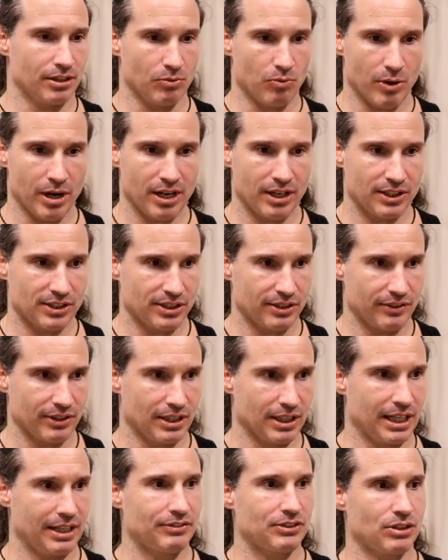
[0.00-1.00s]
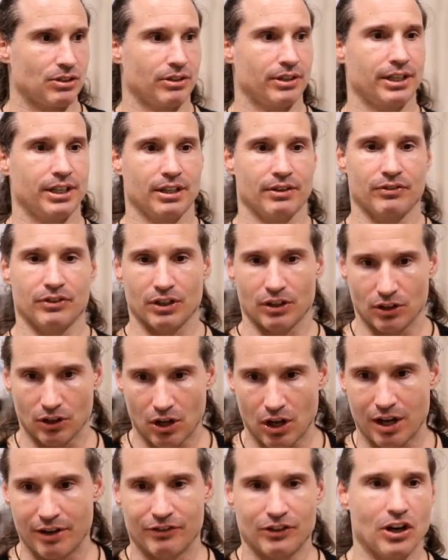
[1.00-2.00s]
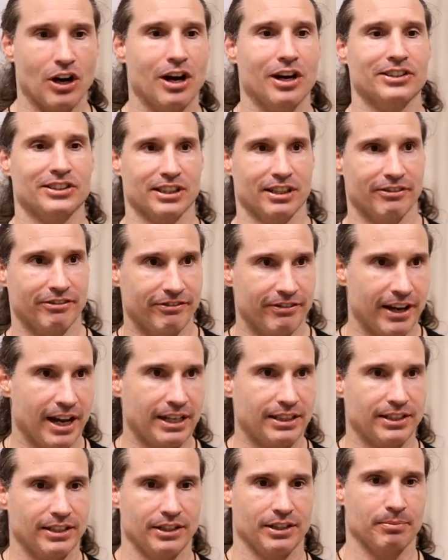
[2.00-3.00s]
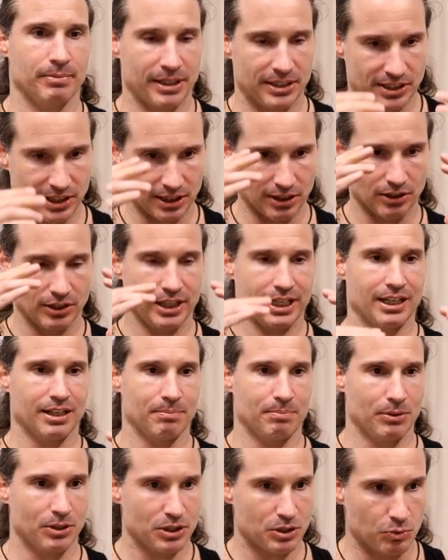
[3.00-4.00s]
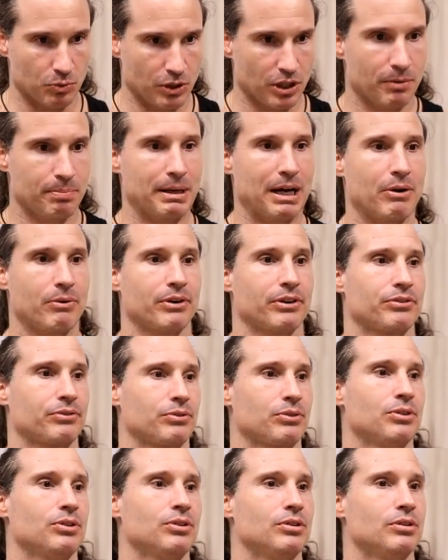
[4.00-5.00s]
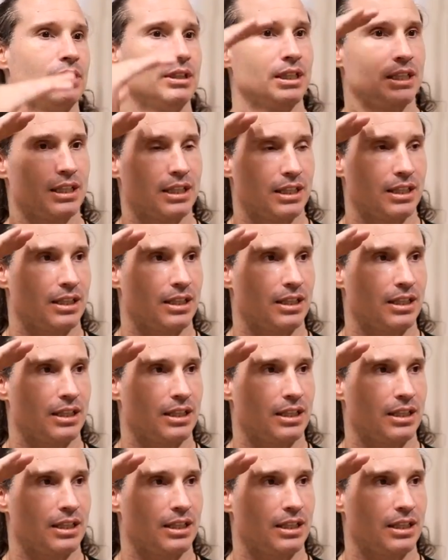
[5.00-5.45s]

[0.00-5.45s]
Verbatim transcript: Your awareness of your life's growing, of the law of cause and effect, and you're basically learning how to push willpower through